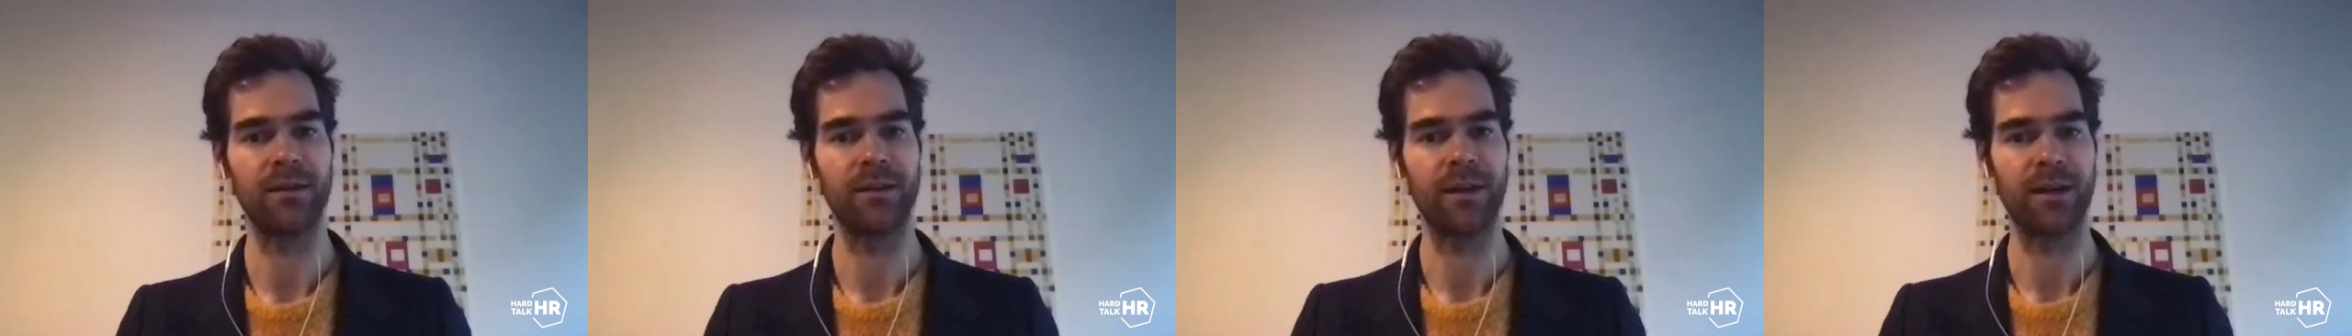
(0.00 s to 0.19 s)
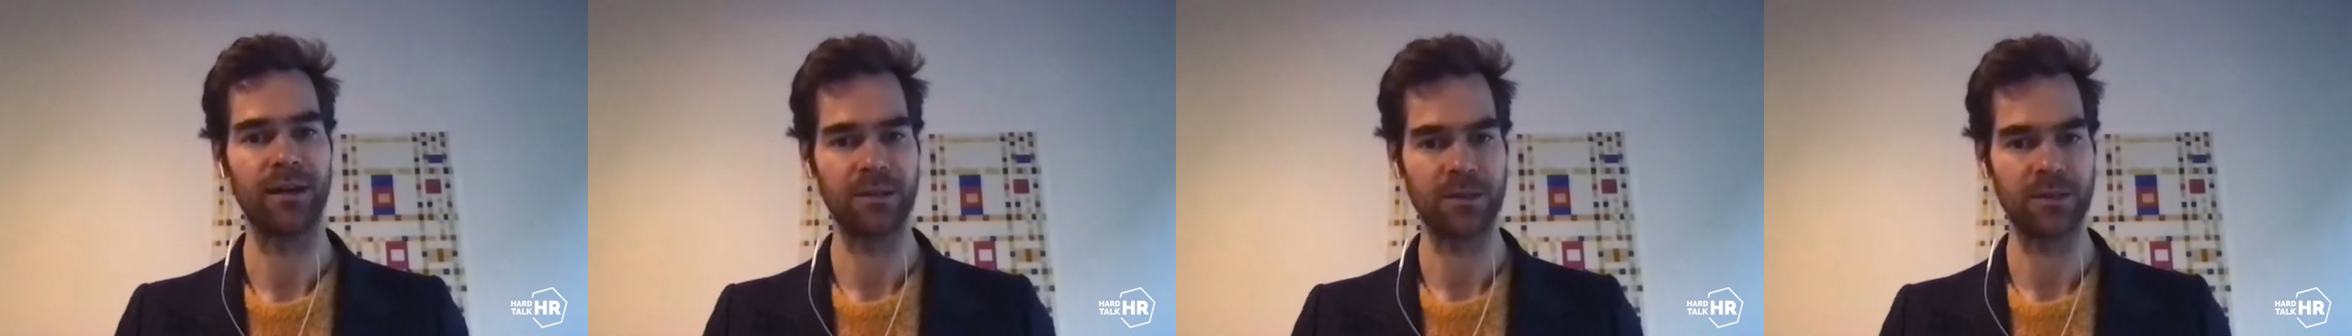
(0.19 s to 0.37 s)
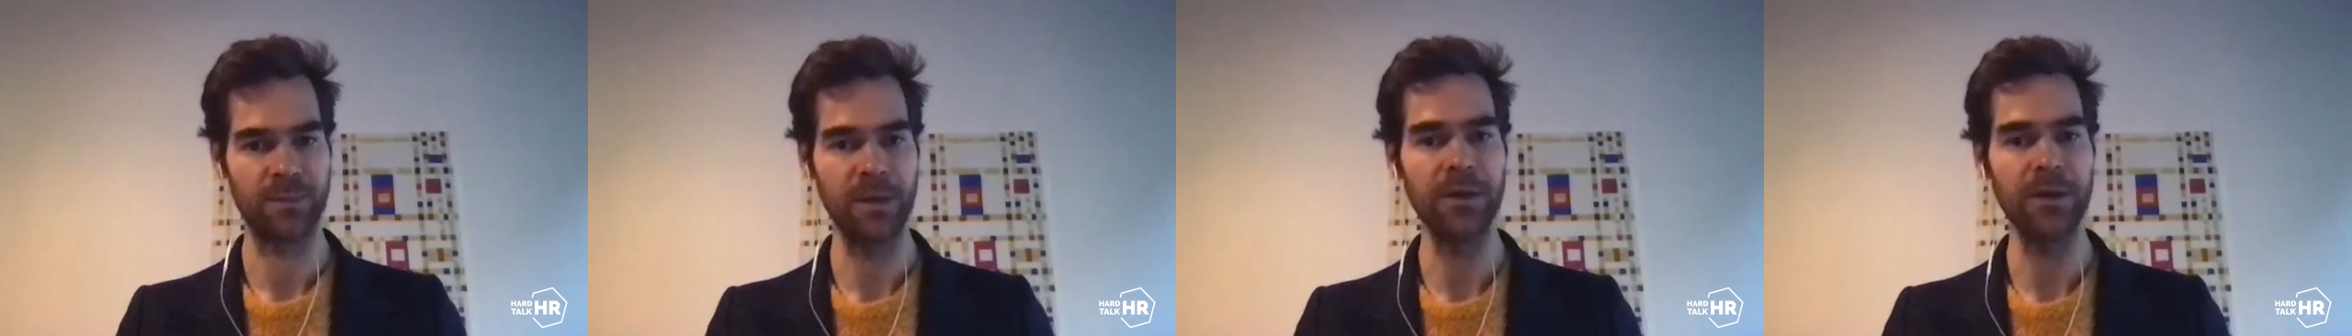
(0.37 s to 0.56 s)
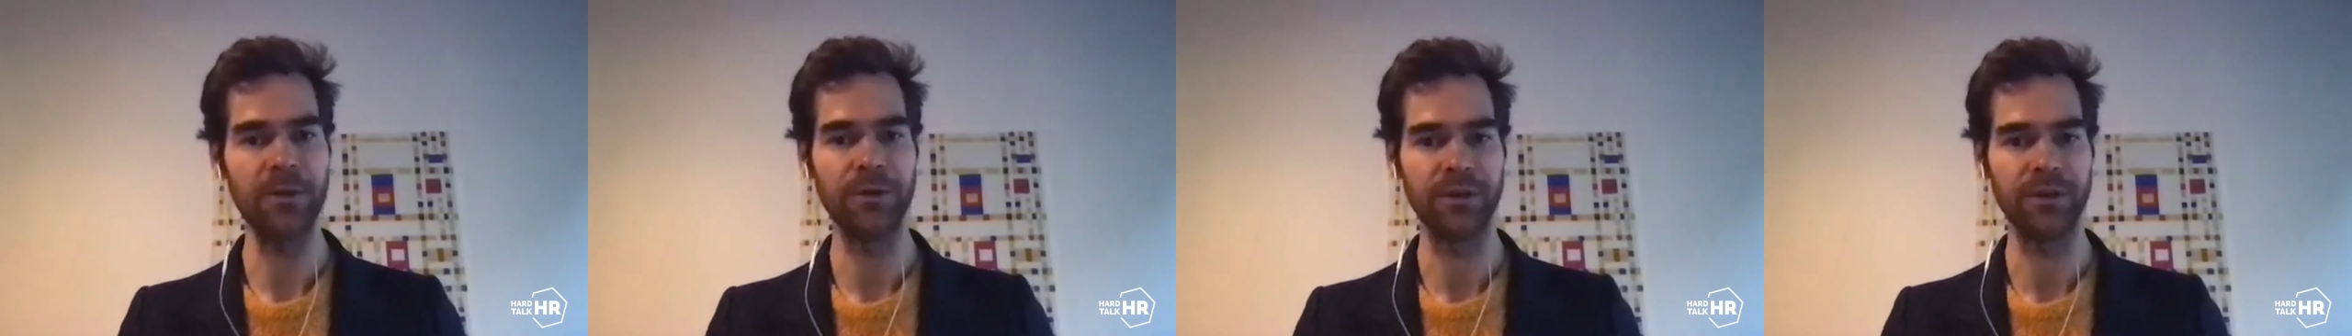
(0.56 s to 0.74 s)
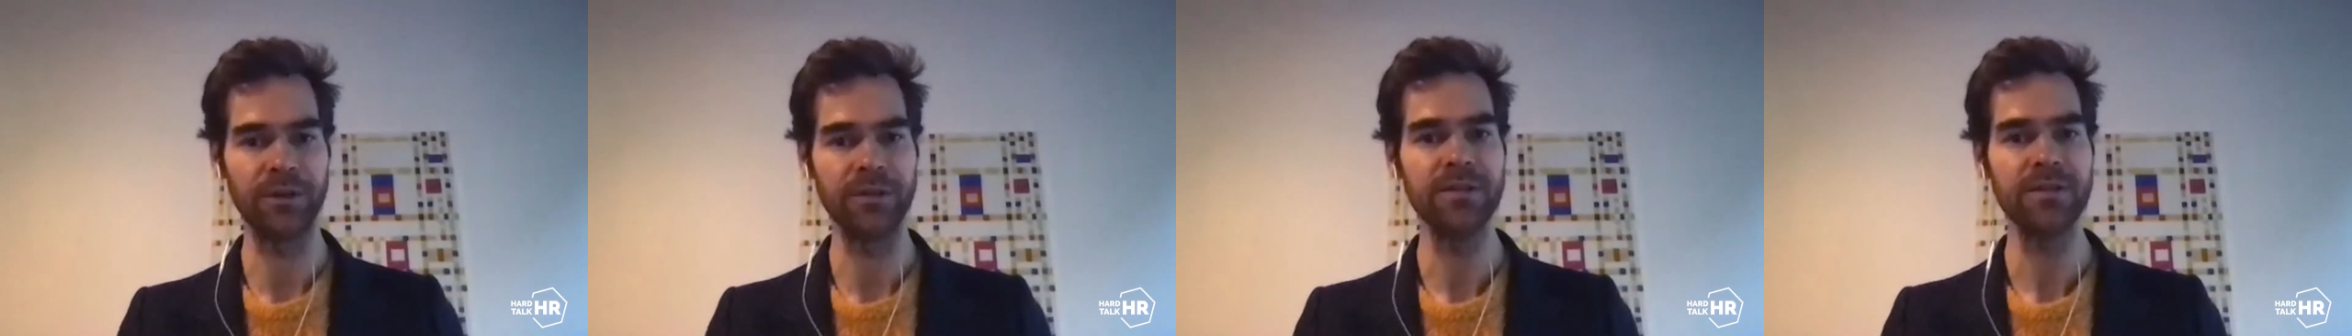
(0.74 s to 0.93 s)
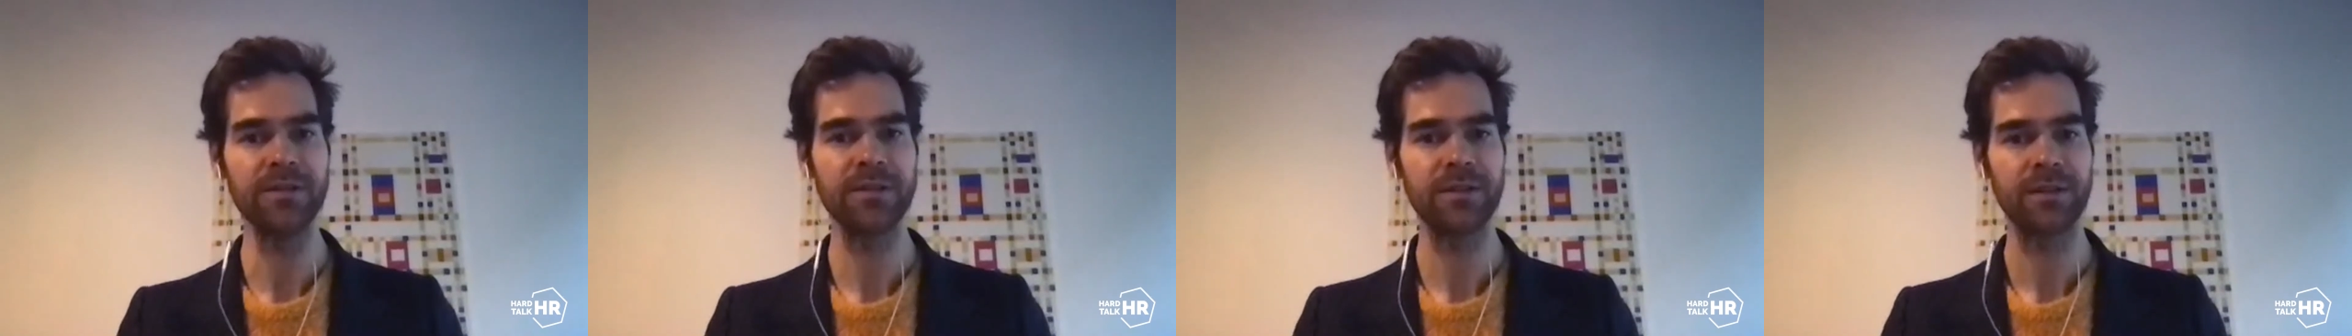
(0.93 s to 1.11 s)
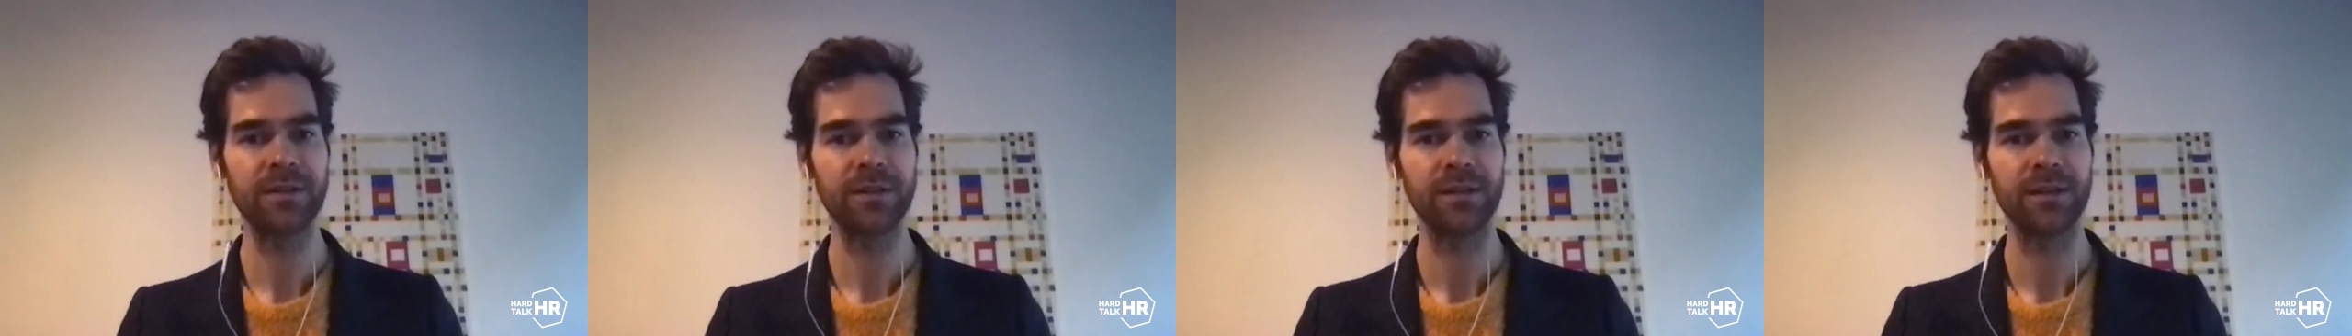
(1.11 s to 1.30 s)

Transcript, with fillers: experience